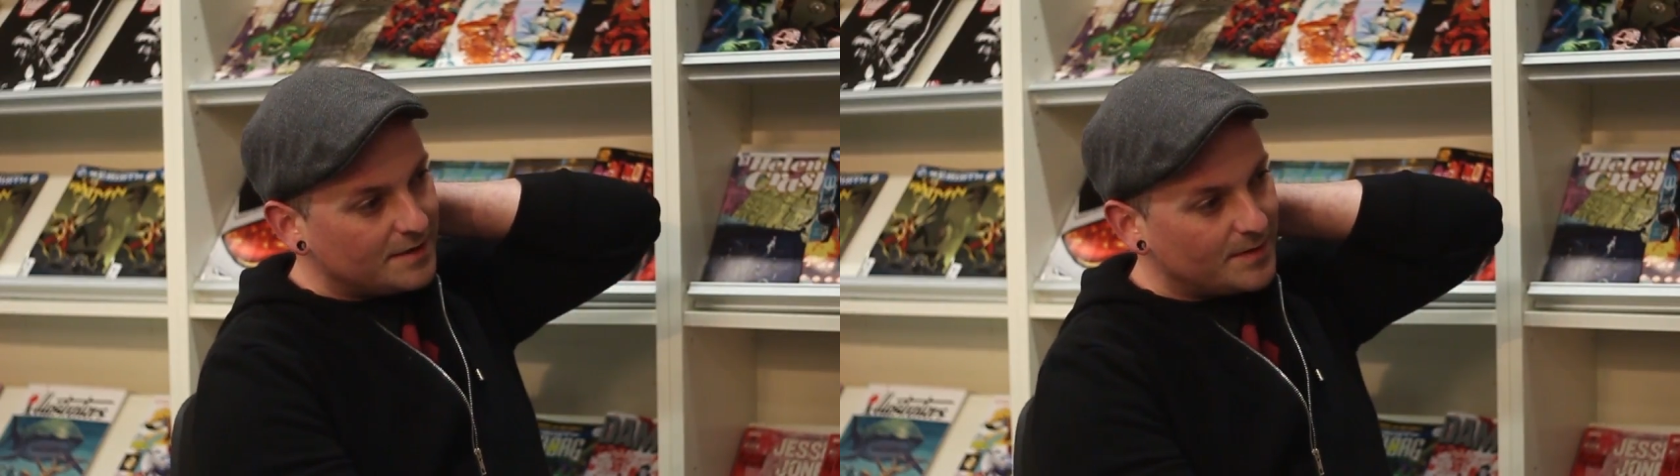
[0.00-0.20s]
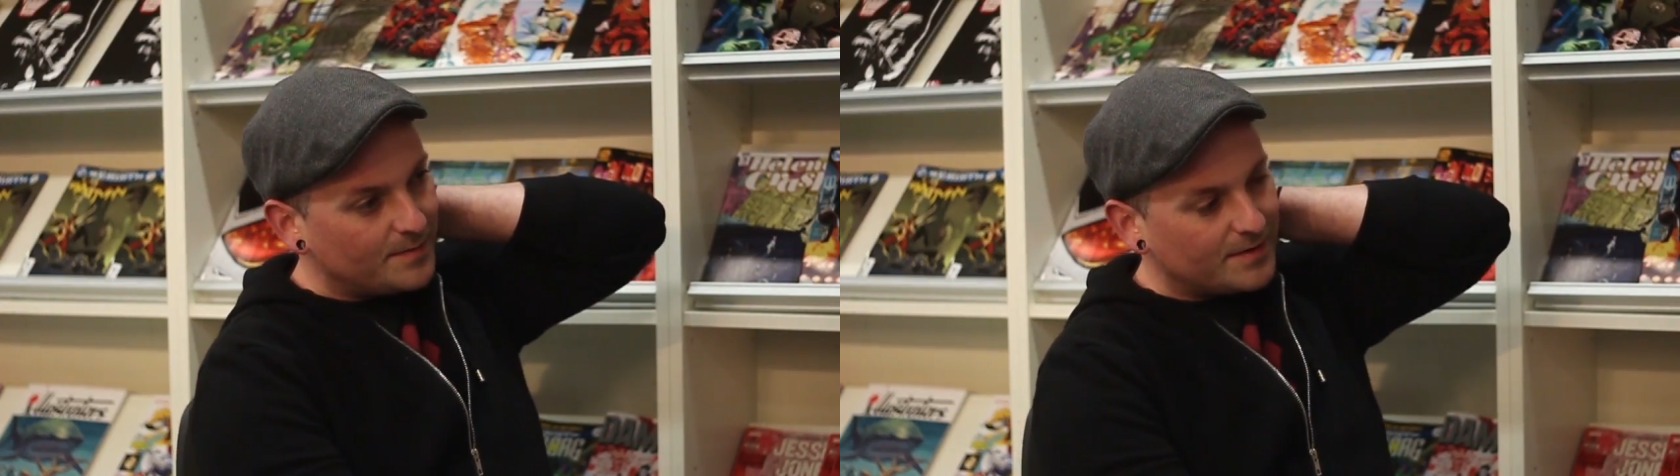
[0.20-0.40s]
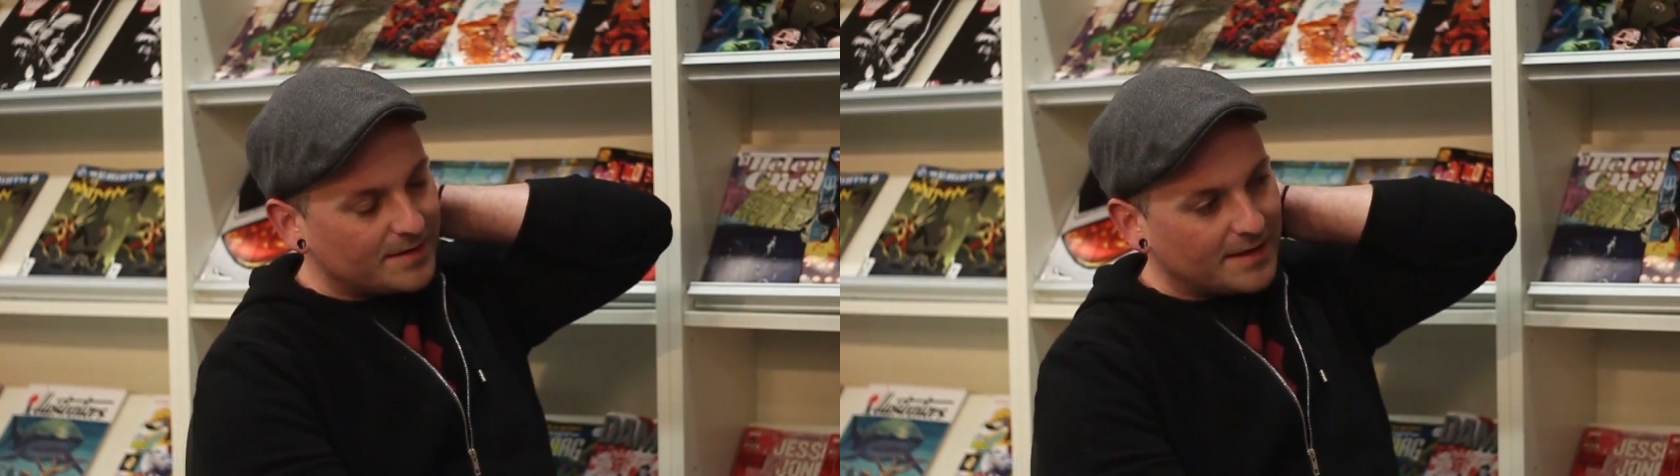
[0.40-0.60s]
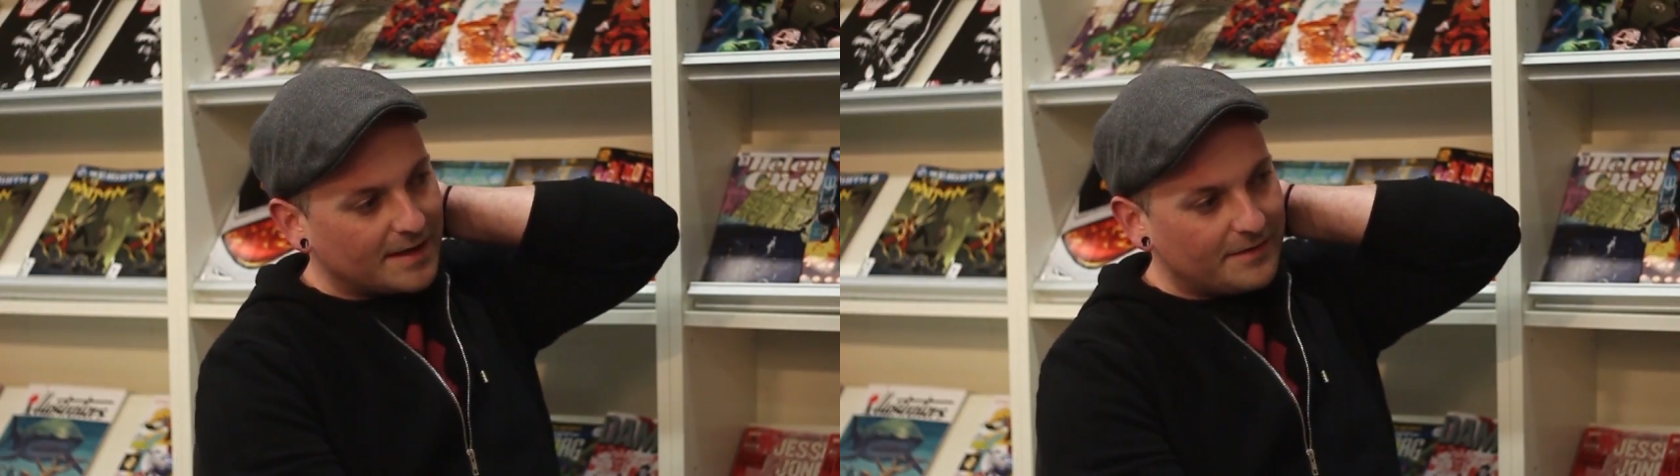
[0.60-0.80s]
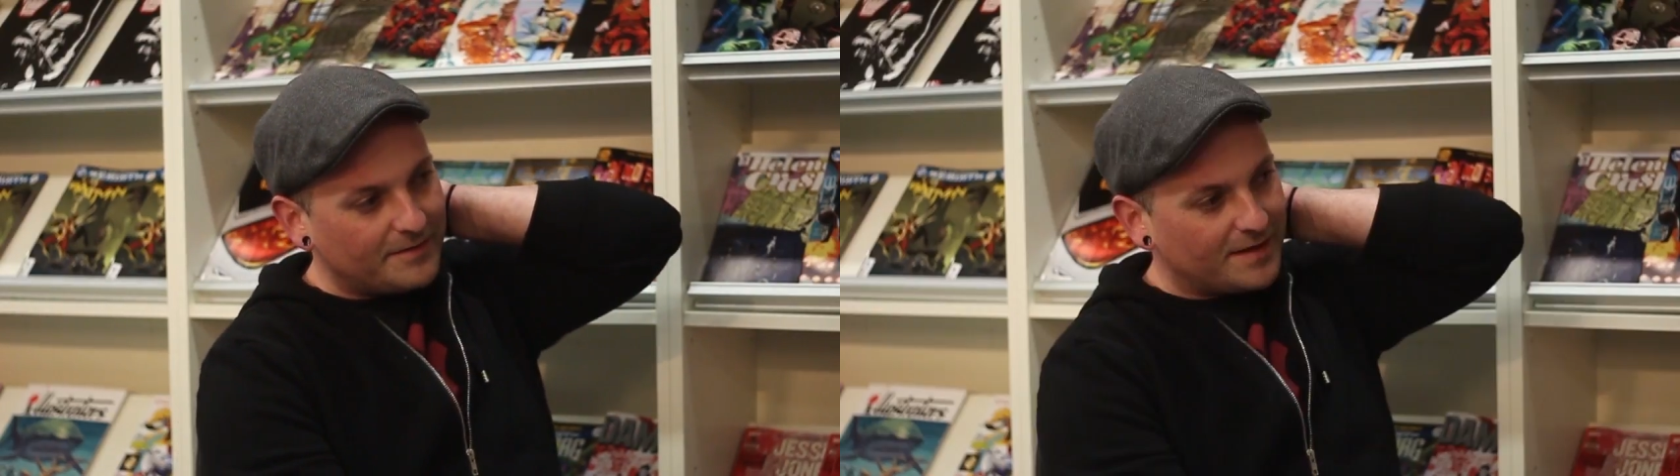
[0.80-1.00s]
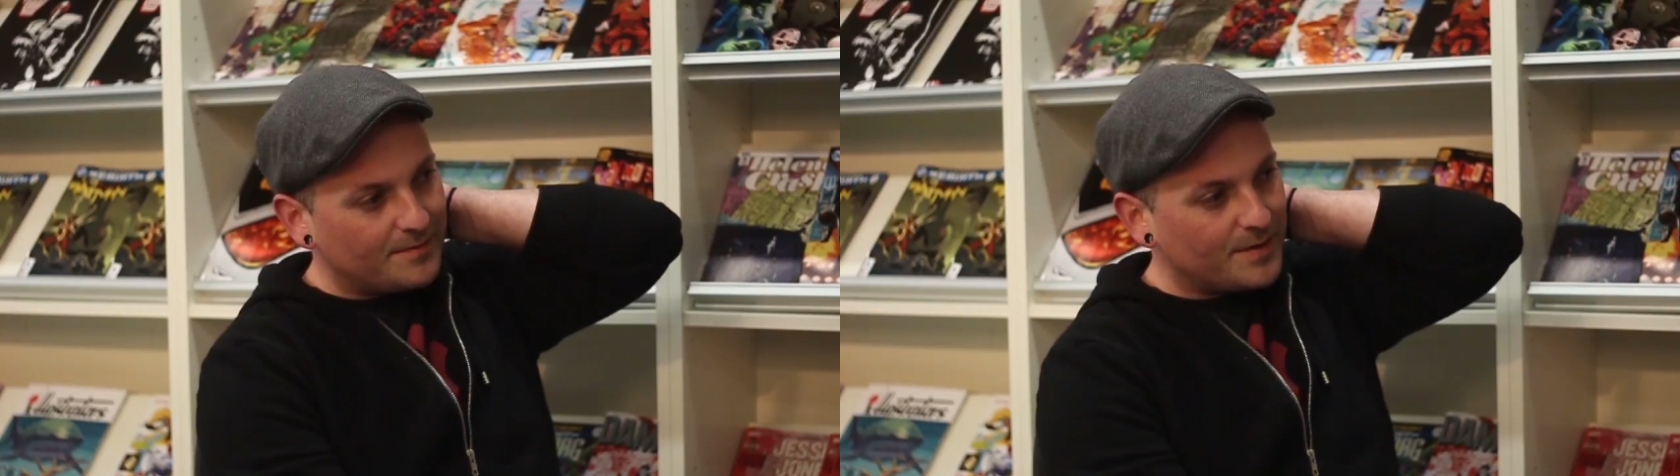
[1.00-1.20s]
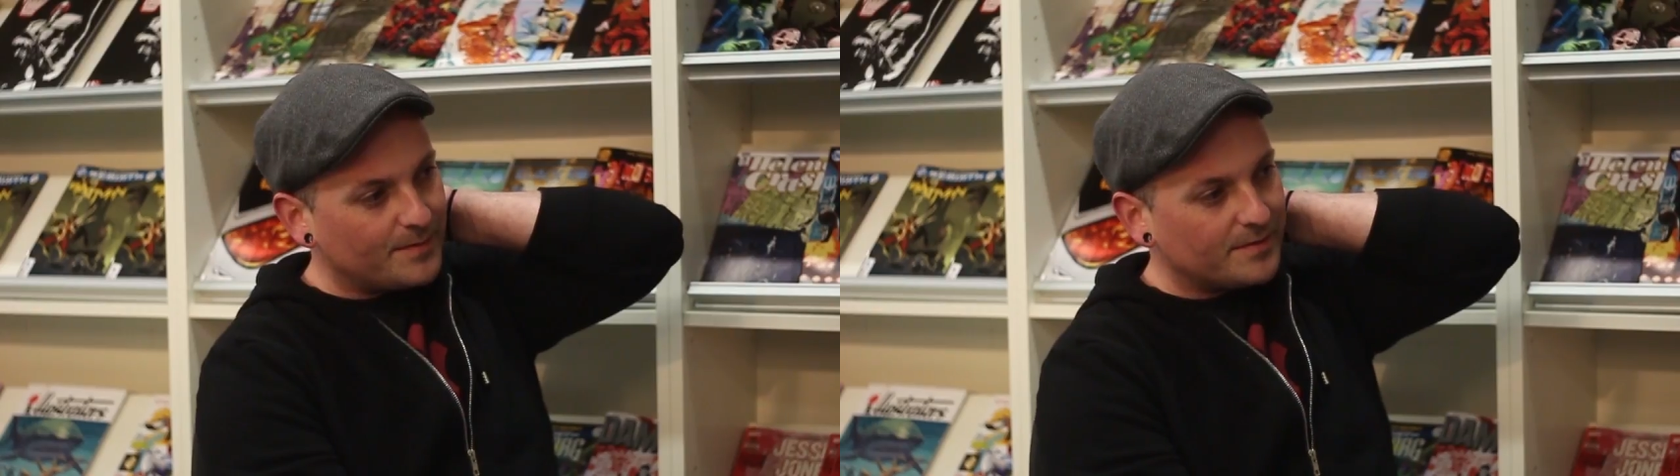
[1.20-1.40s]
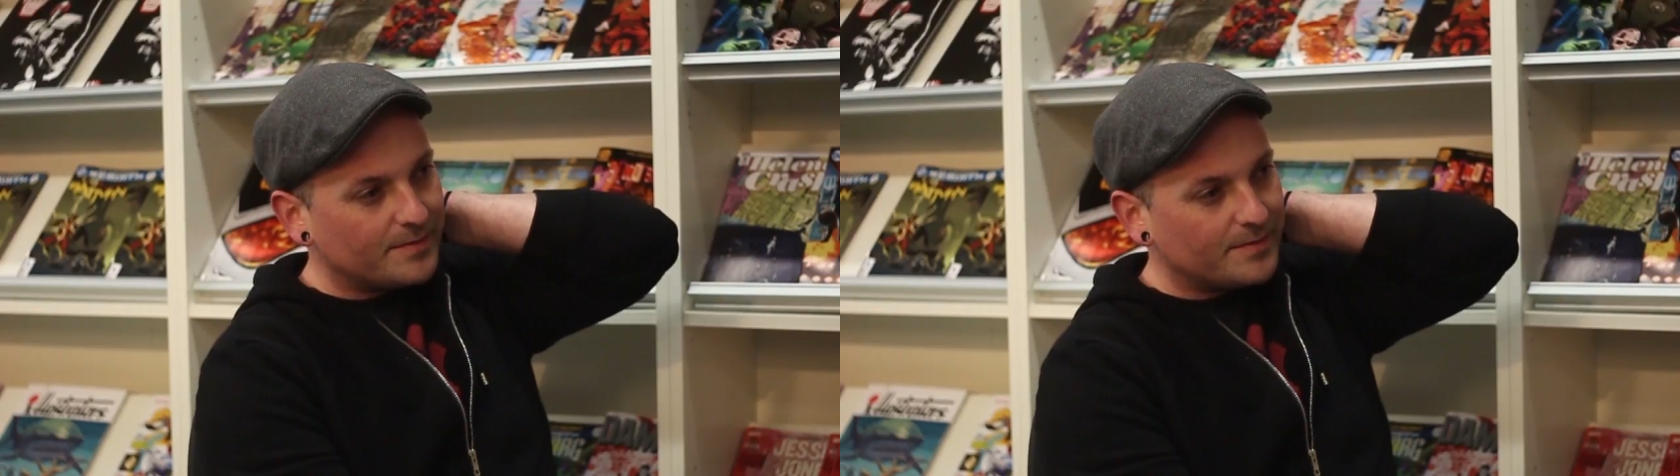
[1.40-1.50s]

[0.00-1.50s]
people and hang out with these people.